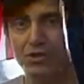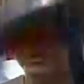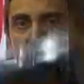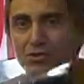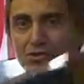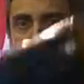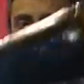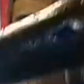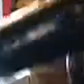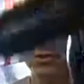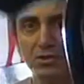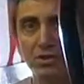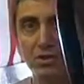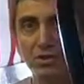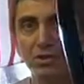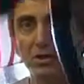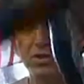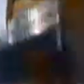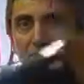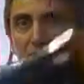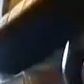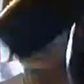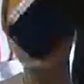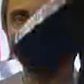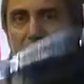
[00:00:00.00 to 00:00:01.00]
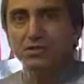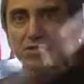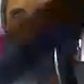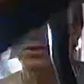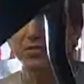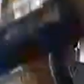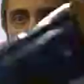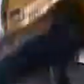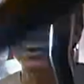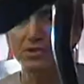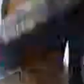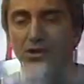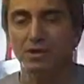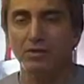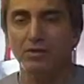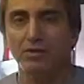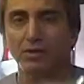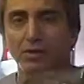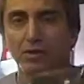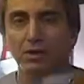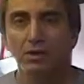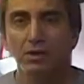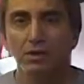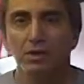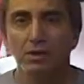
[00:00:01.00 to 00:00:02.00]
Censored in
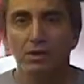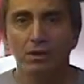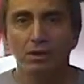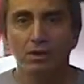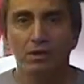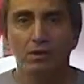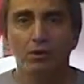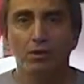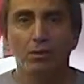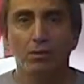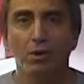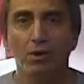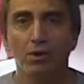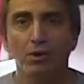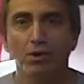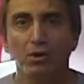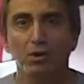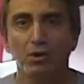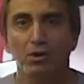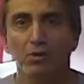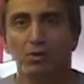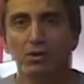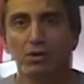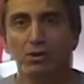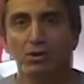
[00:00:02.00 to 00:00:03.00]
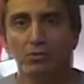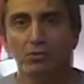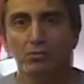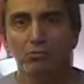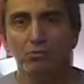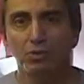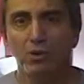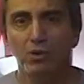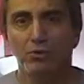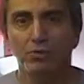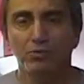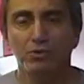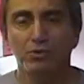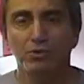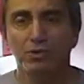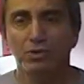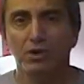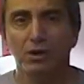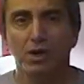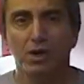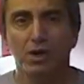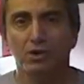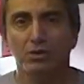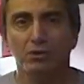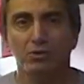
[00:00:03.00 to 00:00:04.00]
1977, the one and only, the
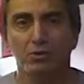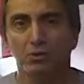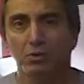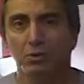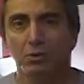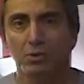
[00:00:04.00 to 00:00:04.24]
Reverend Dr.